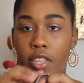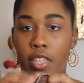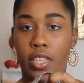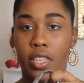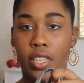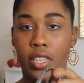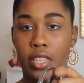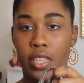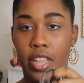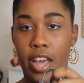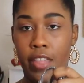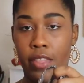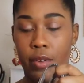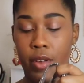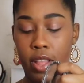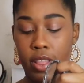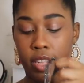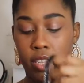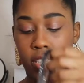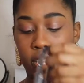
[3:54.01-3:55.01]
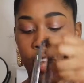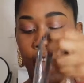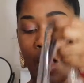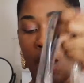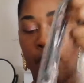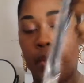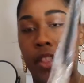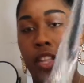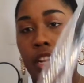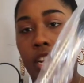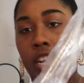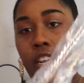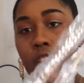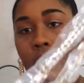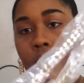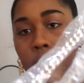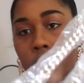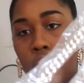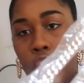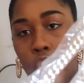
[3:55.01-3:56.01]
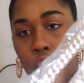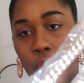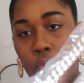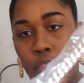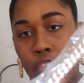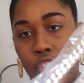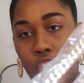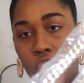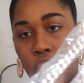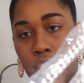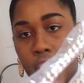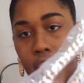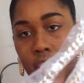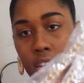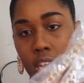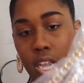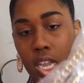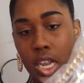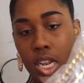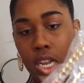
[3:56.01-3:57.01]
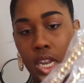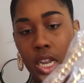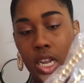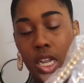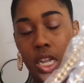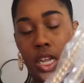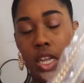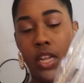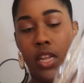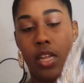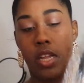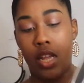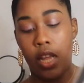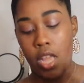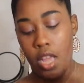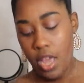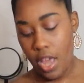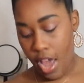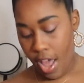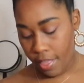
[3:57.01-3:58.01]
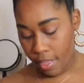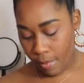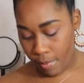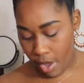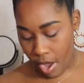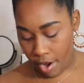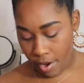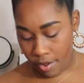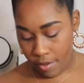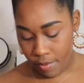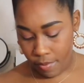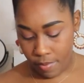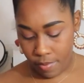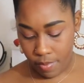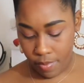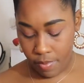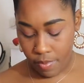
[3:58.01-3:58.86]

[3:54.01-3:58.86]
it's leather at the top and then it goes into a chain at the bottom.